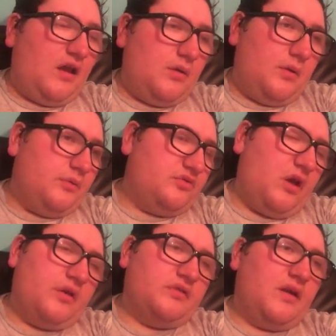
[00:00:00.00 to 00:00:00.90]
how it was
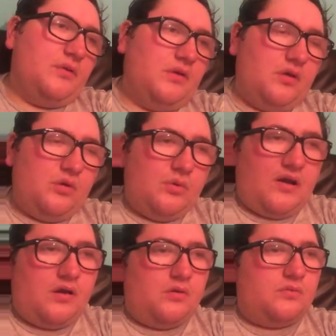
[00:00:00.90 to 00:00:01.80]
going
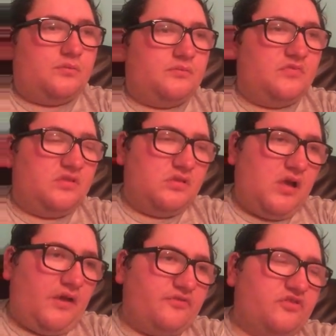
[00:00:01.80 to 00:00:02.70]
downhill, how
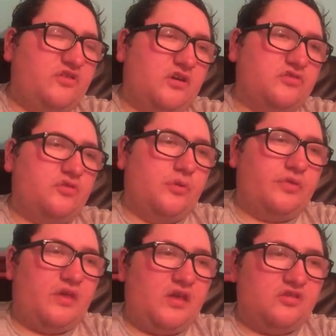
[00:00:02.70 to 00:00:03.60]
life sucked, sort
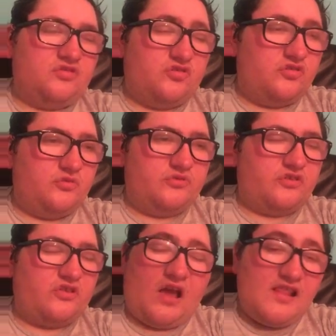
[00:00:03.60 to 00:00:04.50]
of thing. And she was
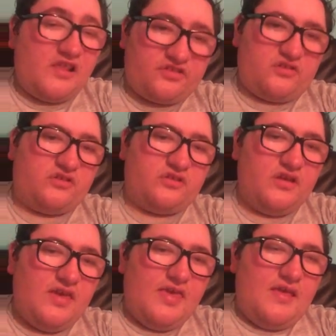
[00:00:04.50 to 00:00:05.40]
just, I listened.
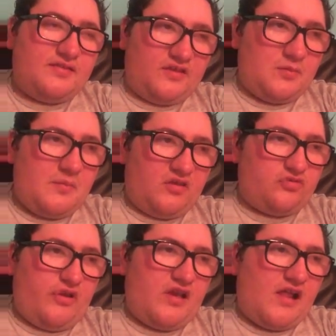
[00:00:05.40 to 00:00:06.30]
That's my
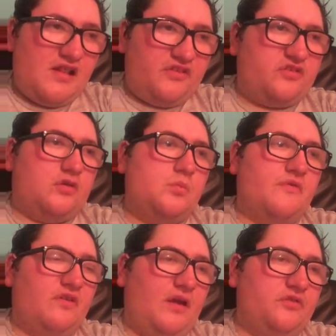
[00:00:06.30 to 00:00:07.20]
best trait. I listen. And
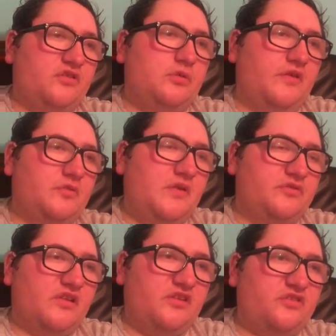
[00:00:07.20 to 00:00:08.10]
with a counselor, you have to be
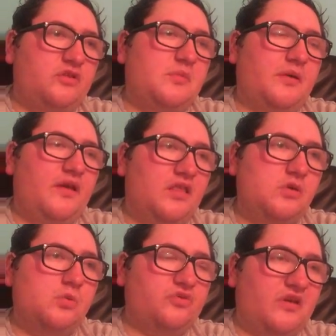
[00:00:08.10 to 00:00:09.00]
able to listen.
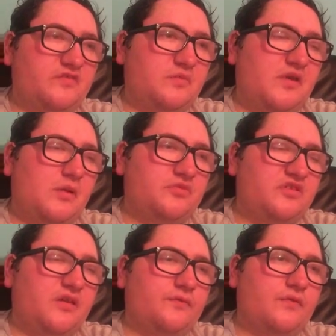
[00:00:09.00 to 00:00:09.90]
You also have to be able
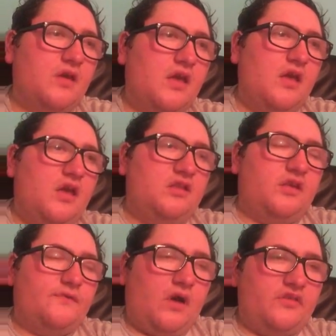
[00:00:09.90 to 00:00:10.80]
to give
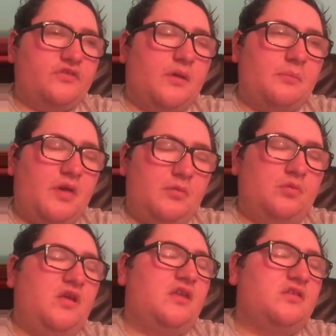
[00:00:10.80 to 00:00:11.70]
the advice that
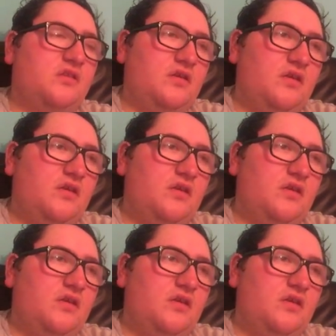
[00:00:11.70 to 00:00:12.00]
people need.